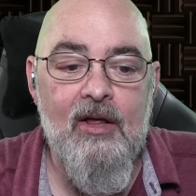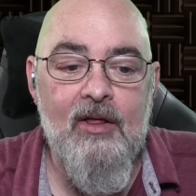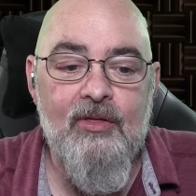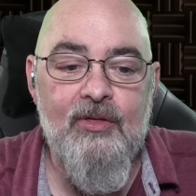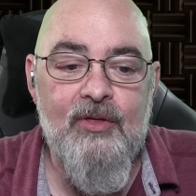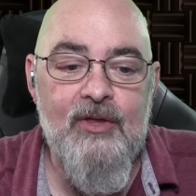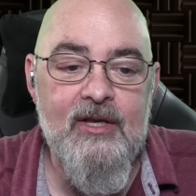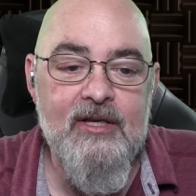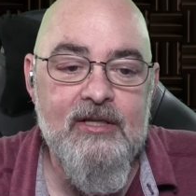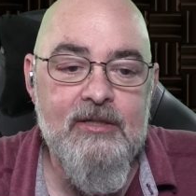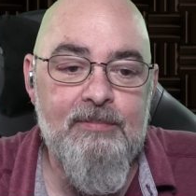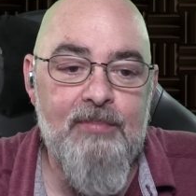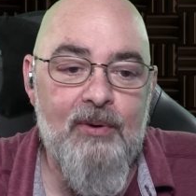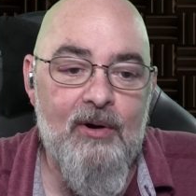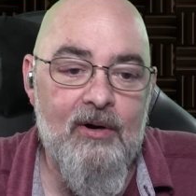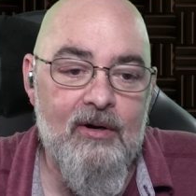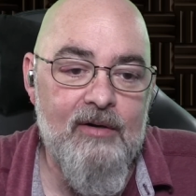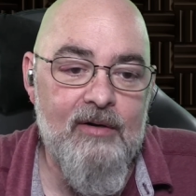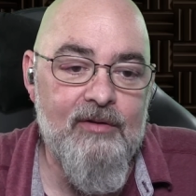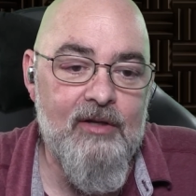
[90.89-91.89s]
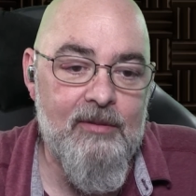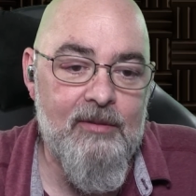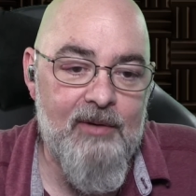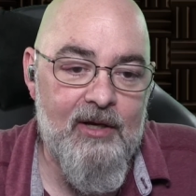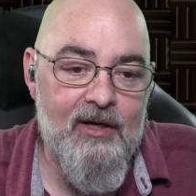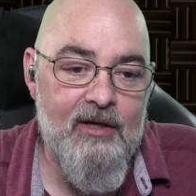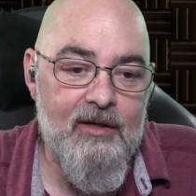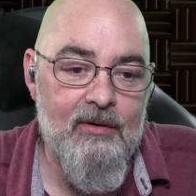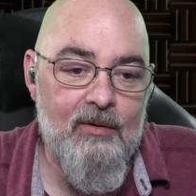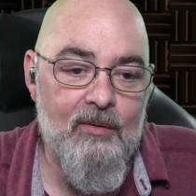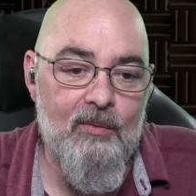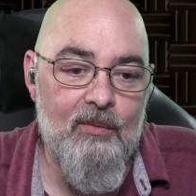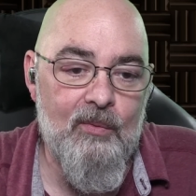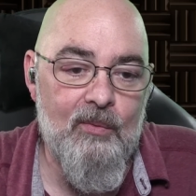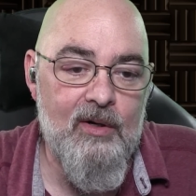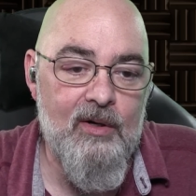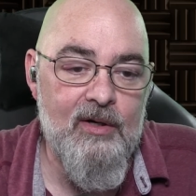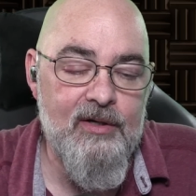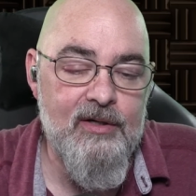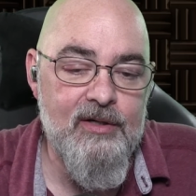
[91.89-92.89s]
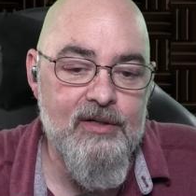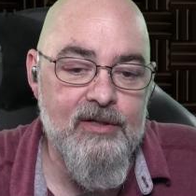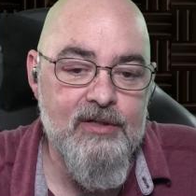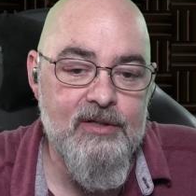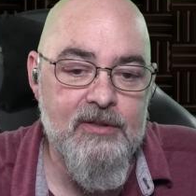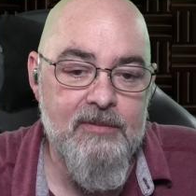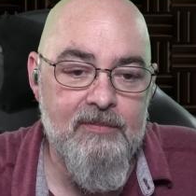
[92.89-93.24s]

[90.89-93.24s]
This part of the debate was,